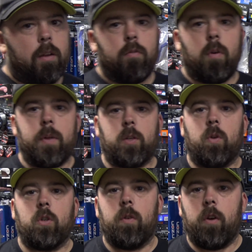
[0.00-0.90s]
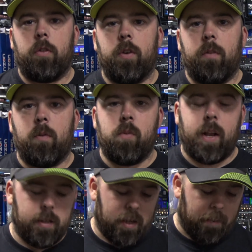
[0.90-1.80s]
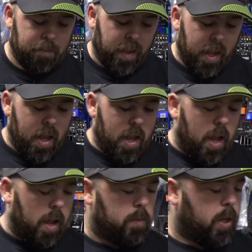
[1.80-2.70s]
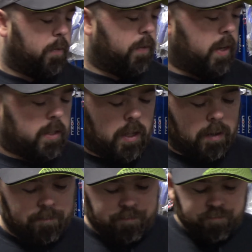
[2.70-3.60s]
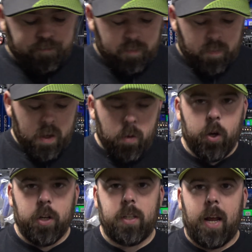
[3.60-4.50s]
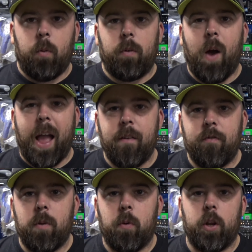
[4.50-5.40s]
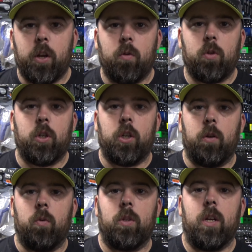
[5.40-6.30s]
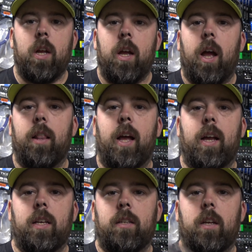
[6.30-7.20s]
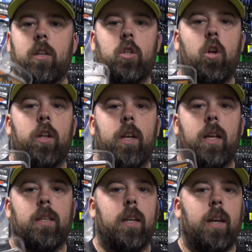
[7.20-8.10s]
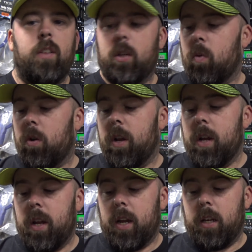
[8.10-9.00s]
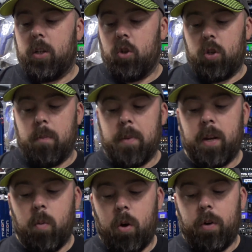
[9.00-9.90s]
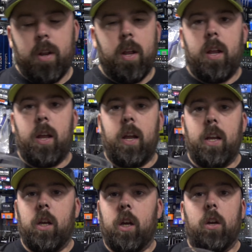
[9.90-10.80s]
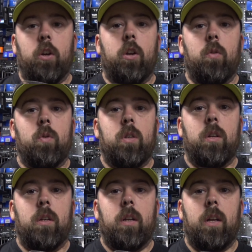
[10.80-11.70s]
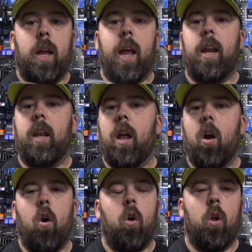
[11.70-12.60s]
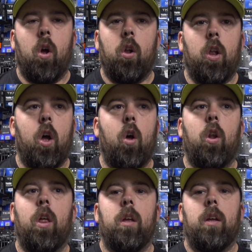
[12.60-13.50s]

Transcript: from this one. So we've got three different brands here. So firstly, we're going to start with what everybody used to use, and that is a solid elastic. Now this one is just a MIDI one. You can use all